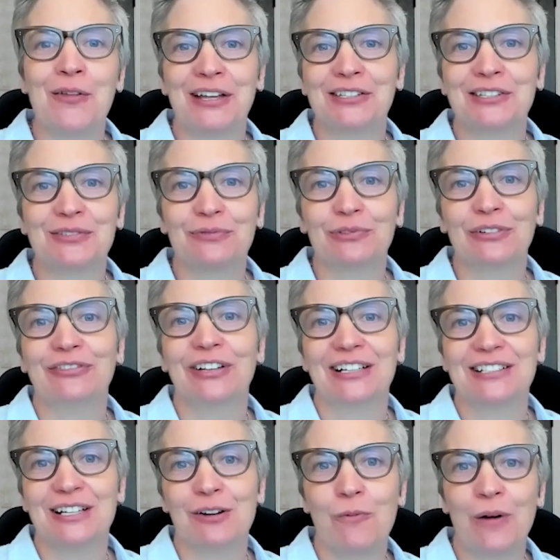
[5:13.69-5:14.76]
That's
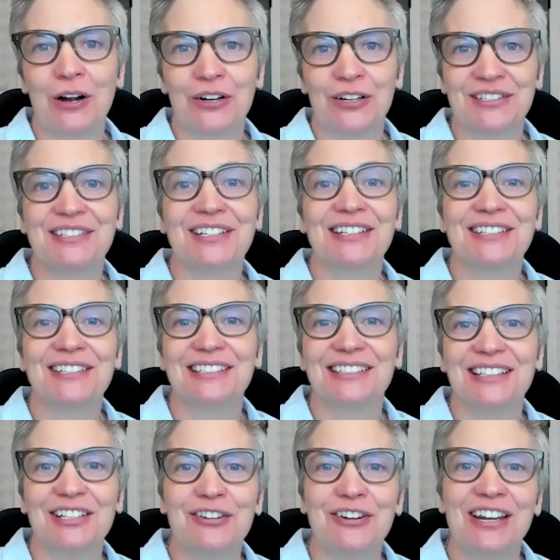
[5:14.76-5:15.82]
reflecting where it sits
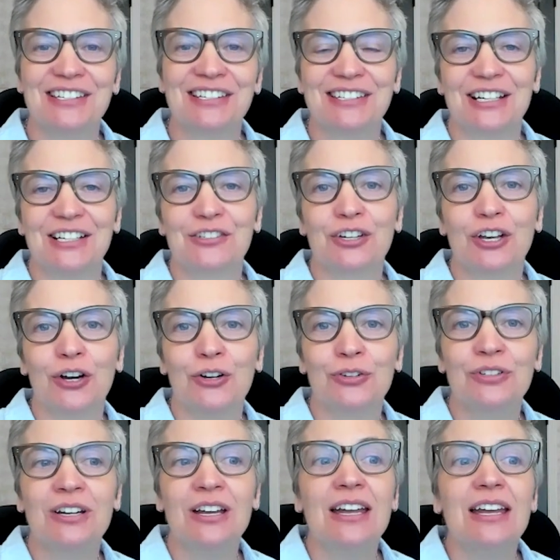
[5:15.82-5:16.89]
in the United States
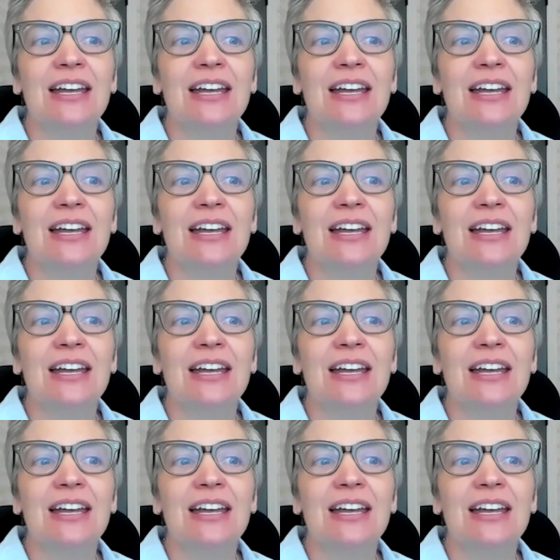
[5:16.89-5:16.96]
Code.